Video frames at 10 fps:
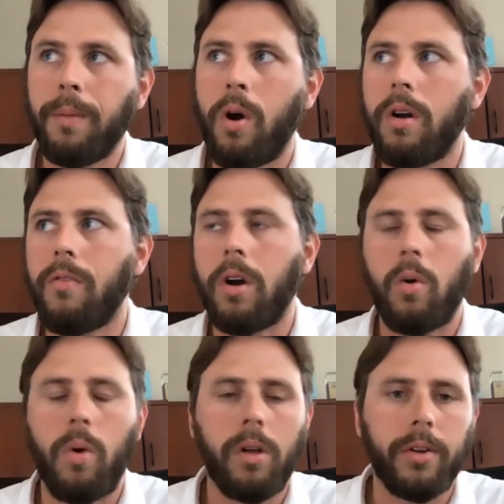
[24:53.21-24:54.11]
part of our
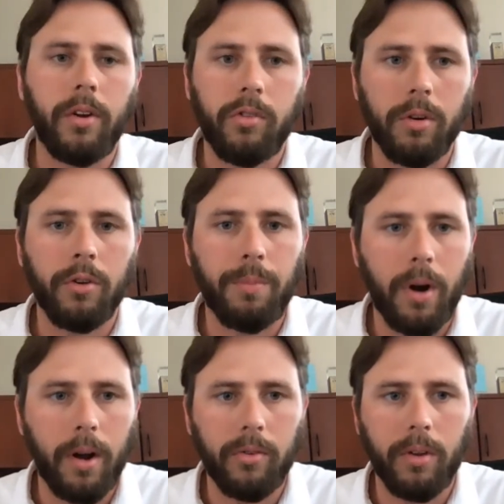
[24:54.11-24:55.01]
quality assurance
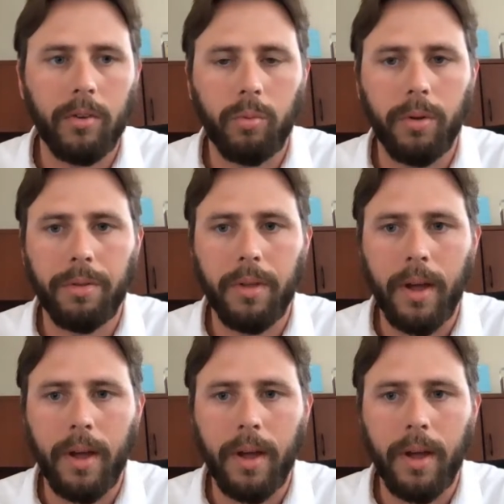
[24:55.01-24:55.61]
process with